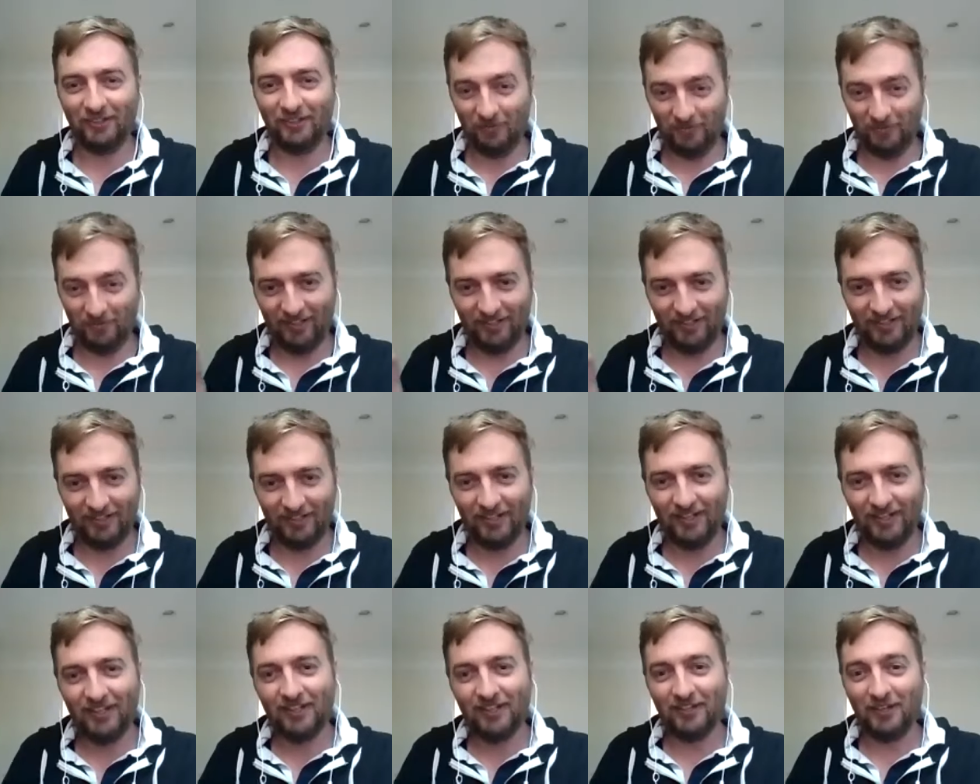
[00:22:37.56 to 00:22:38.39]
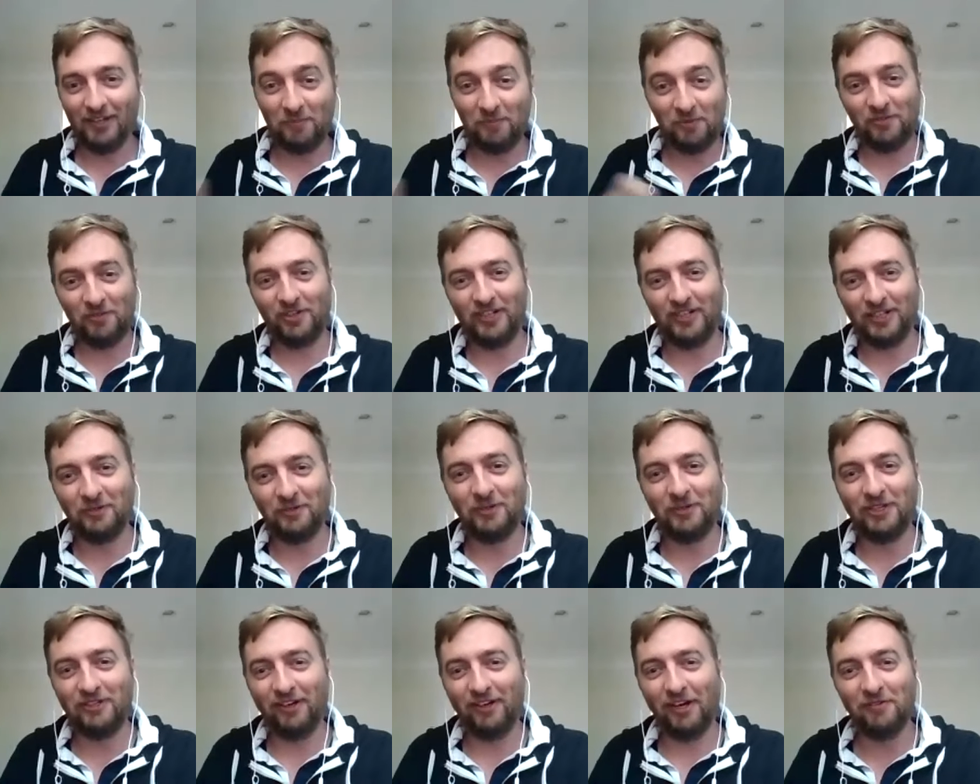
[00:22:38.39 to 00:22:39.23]
who said they prefer
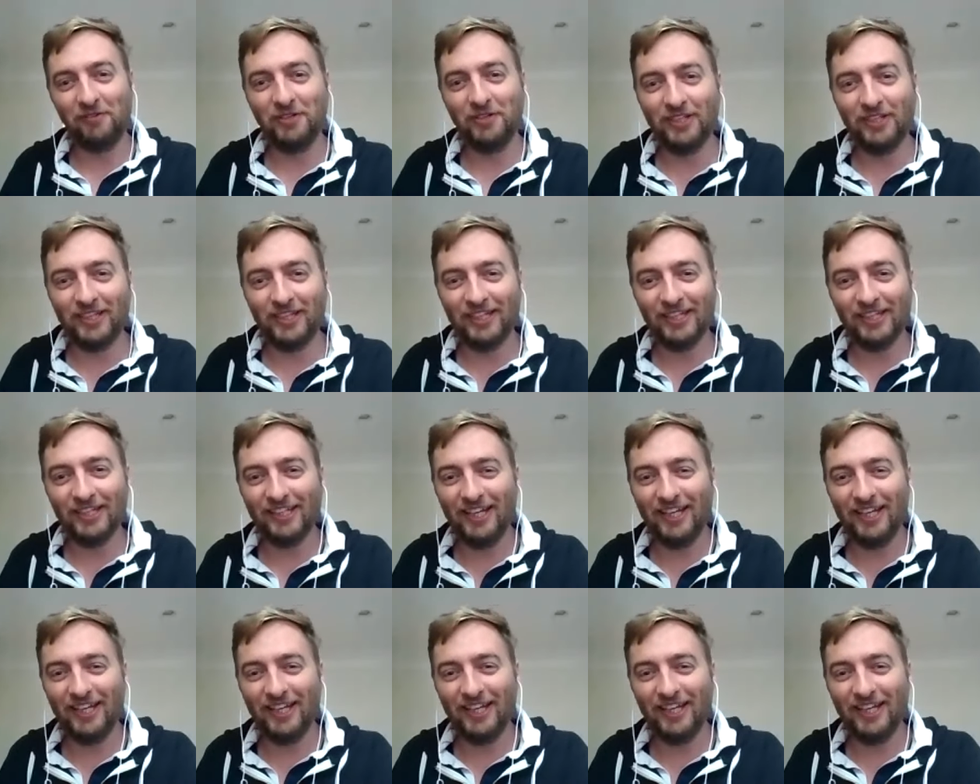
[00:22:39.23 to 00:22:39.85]
equity crowdfunding